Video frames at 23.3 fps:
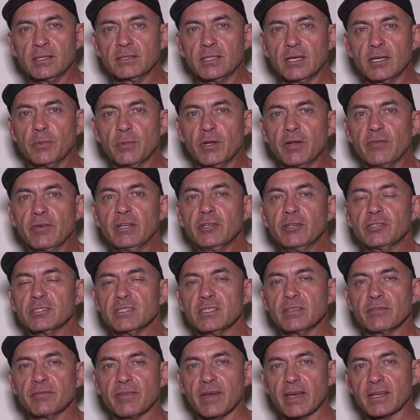So a bit of
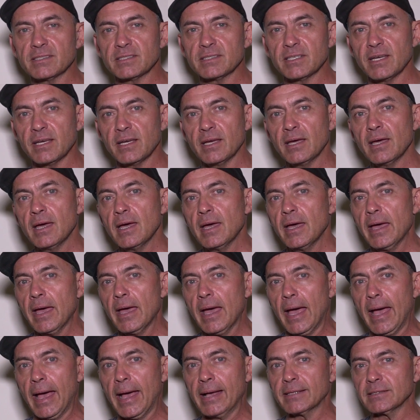interesting facts there.
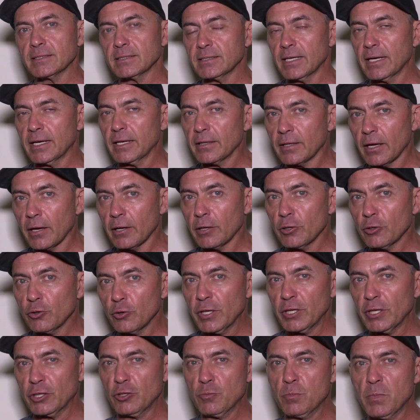As I say, don't
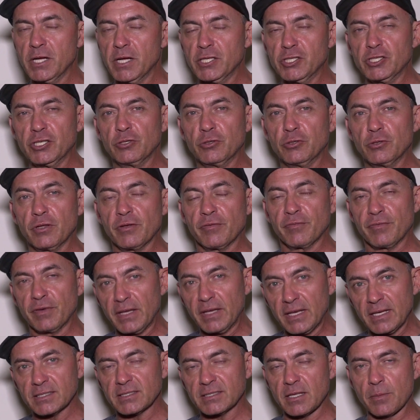read too much into the
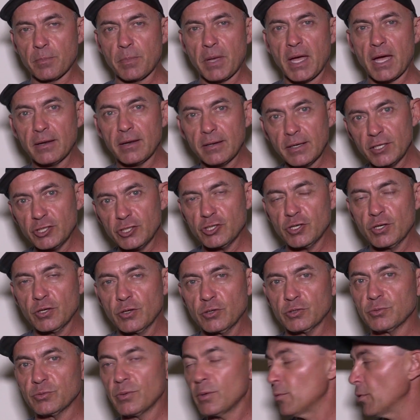figures, the poundage,
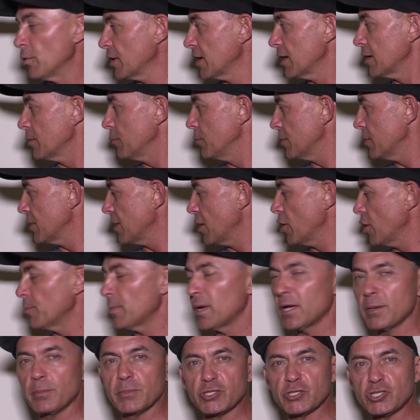because we're working with a
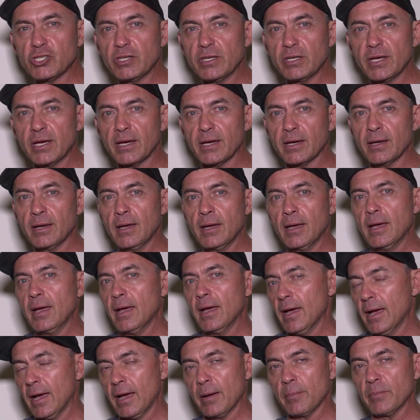homemade machine here.
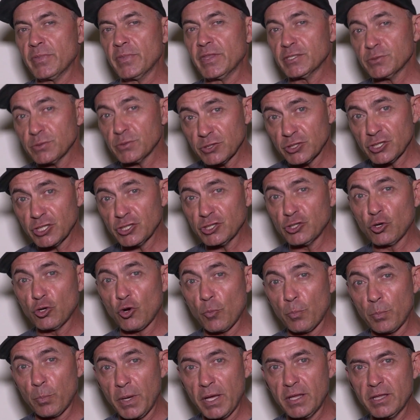This was just to
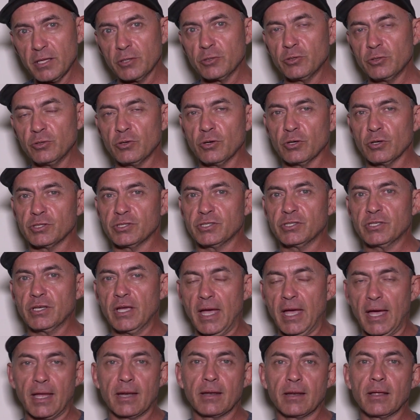compare the 2 knots,
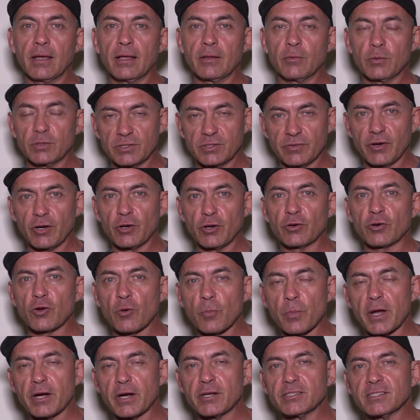and it was a very good
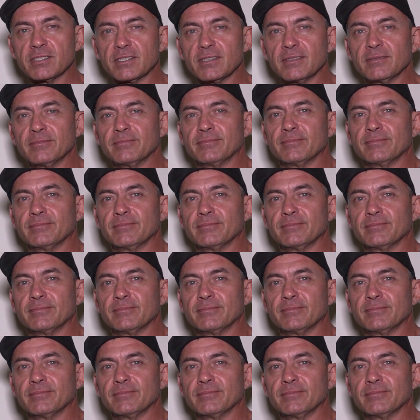comparison.